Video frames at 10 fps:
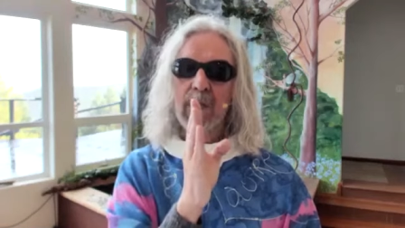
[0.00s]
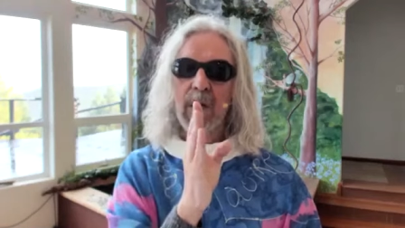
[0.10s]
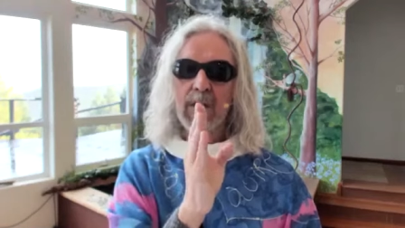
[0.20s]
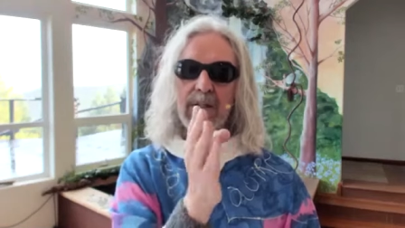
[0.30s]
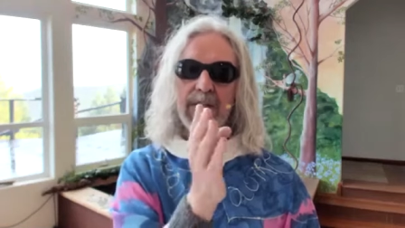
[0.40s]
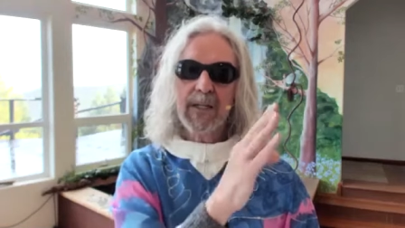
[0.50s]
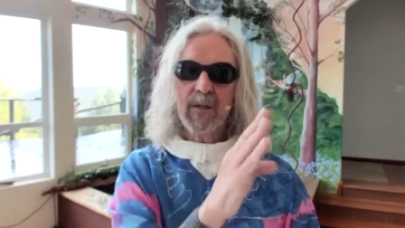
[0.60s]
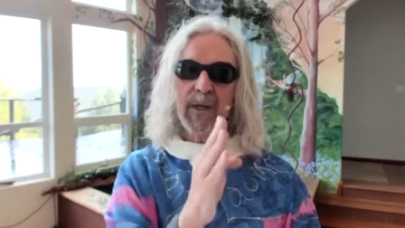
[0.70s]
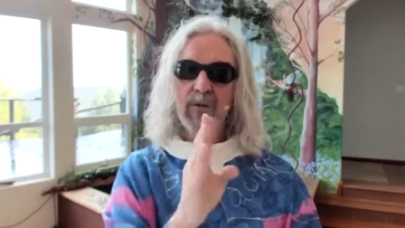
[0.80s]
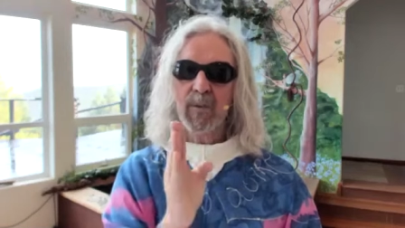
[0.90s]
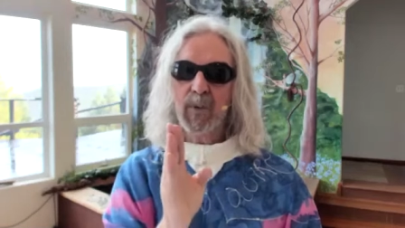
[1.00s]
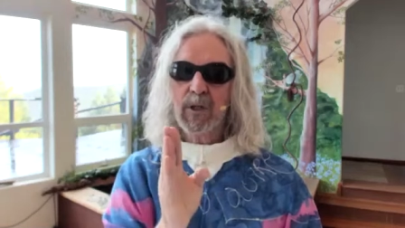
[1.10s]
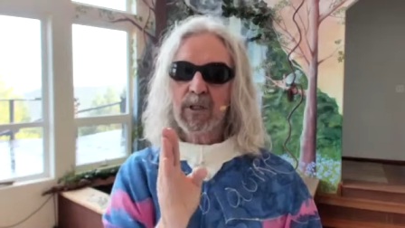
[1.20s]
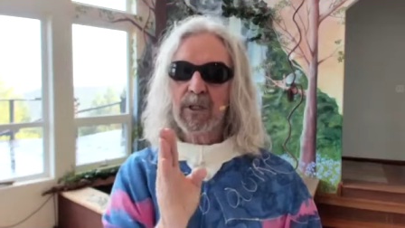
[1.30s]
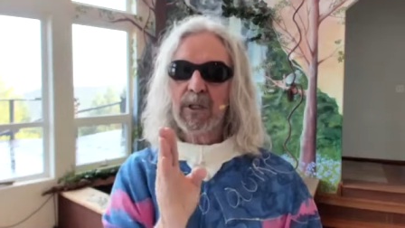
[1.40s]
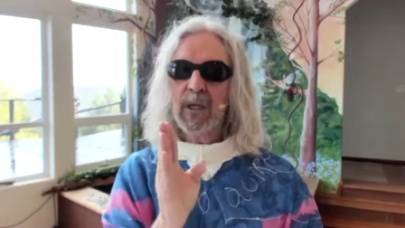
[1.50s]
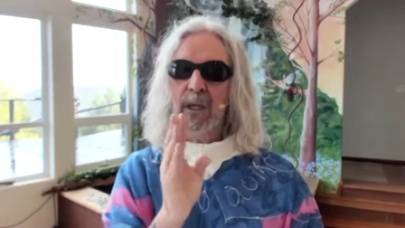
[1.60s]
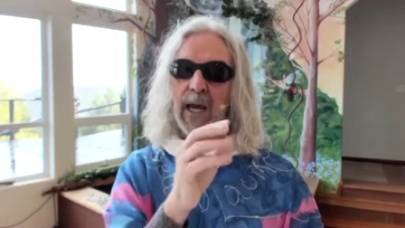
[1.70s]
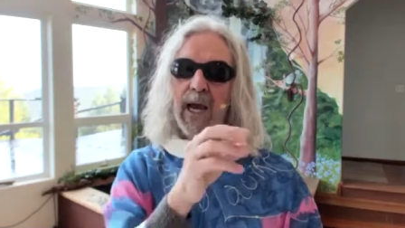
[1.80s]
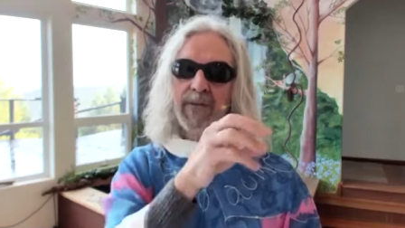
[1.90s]
on the data being reported
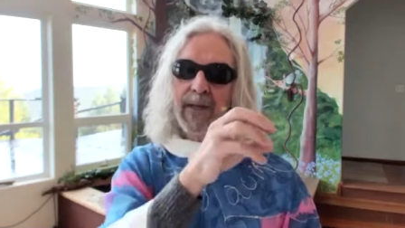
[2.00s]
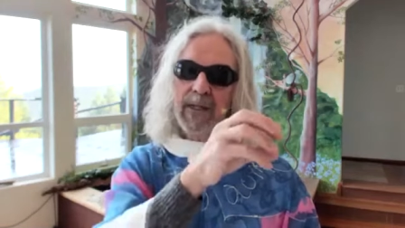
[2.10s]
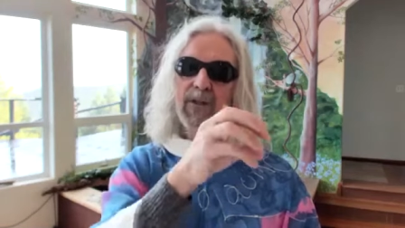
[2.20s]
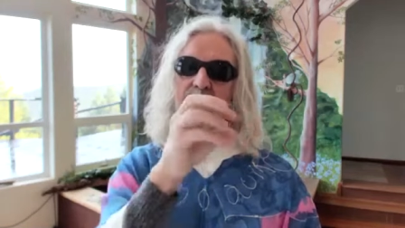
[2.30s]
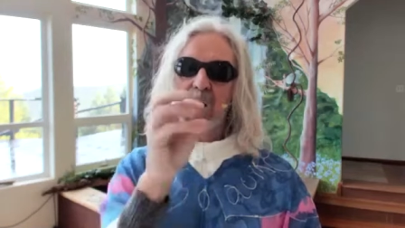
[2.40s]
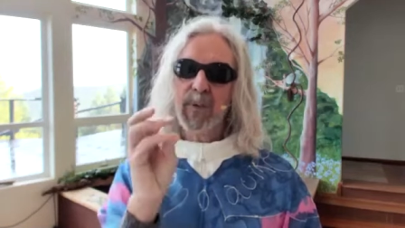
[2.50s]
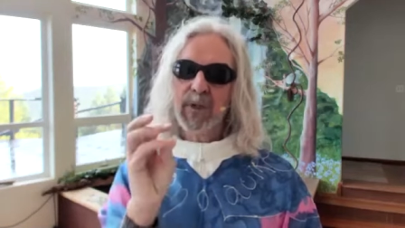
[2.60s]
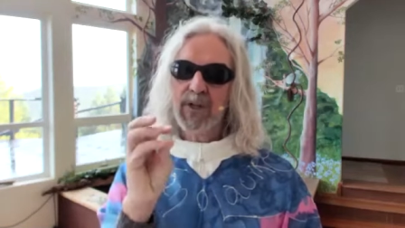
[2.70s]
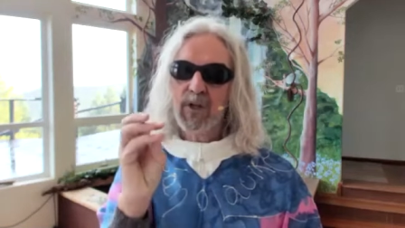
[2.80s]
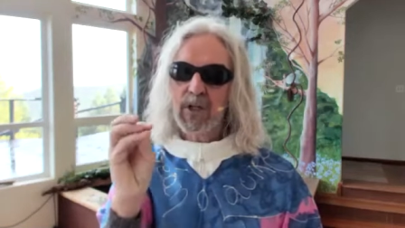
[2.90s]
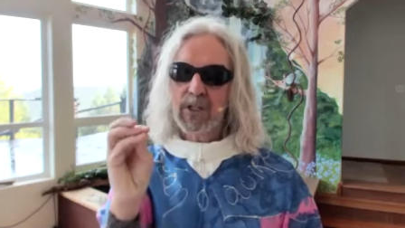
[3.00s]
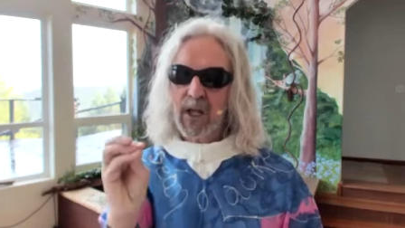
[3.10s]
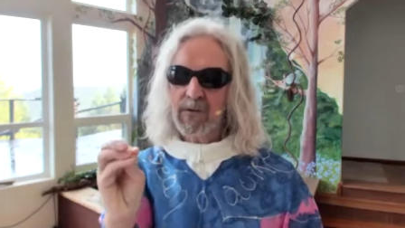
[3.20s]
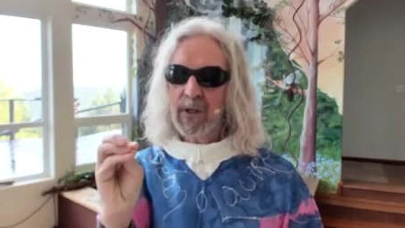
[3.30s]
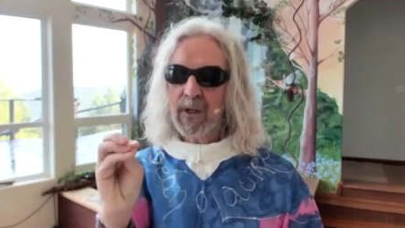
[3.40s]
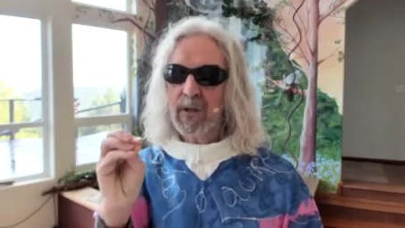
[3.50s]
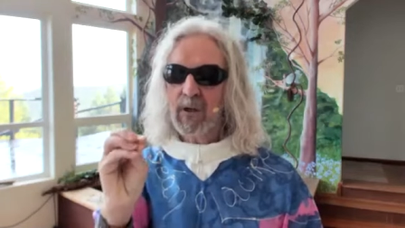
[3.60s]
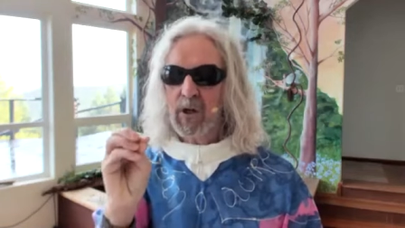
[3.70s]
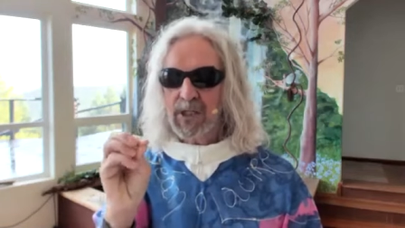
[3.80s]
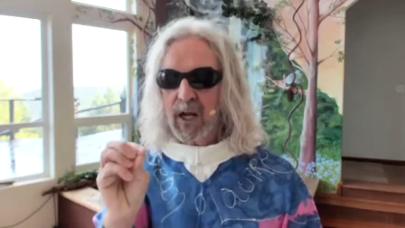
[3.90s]
and then interpret it yourself
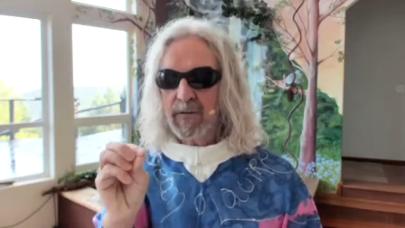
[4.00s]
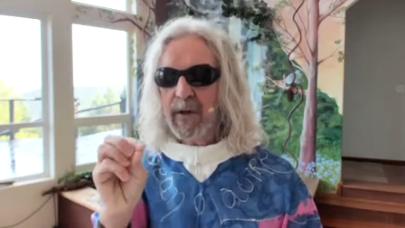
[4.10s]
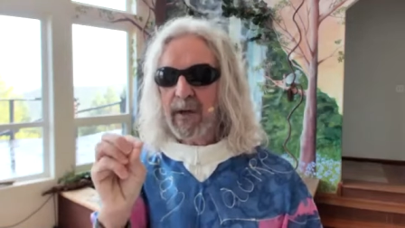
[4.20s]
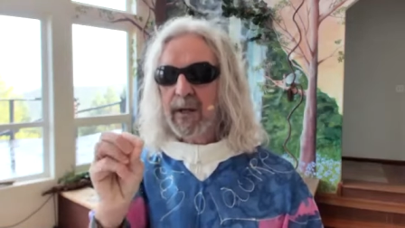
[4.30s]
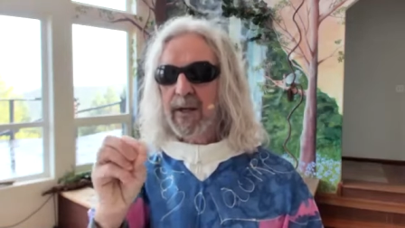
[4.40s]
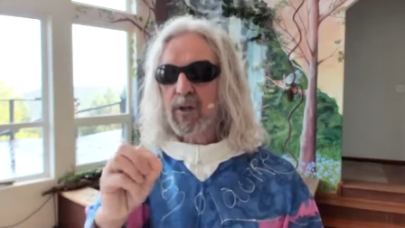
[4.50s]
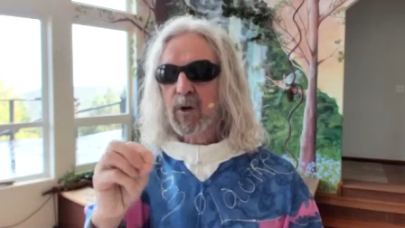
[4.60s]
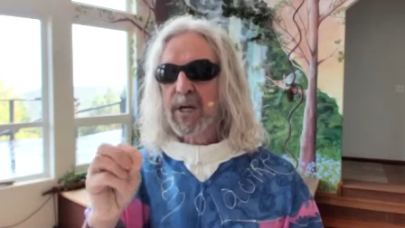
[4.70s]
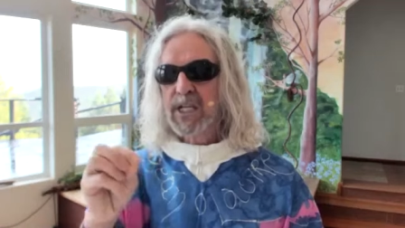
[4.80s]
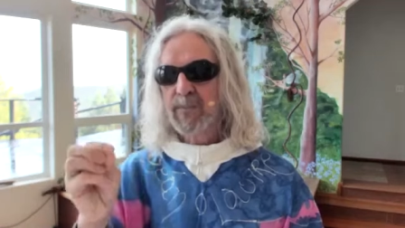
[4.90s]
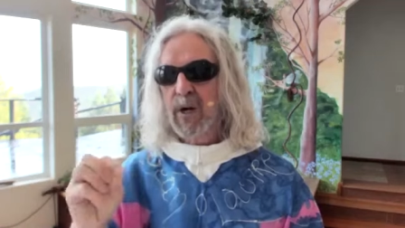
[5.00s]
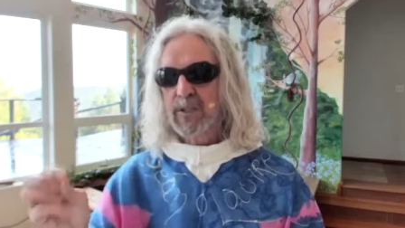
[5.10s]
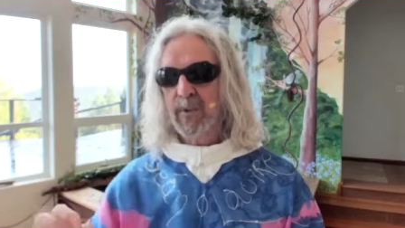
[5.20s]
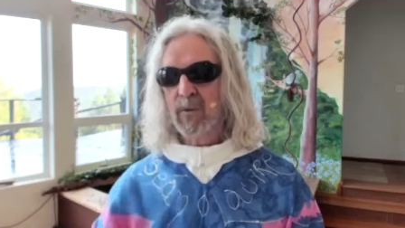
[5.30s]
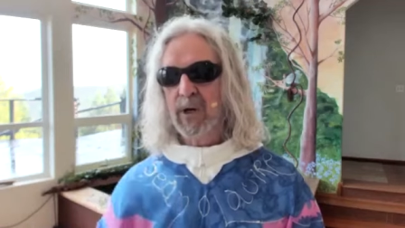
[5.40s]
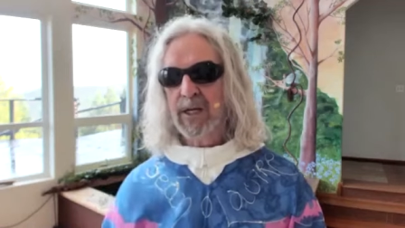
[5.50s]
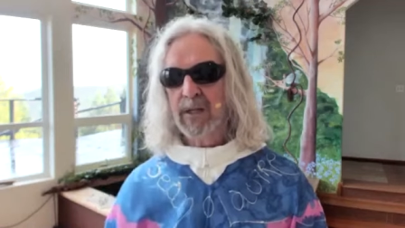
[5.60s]
in your best possible way.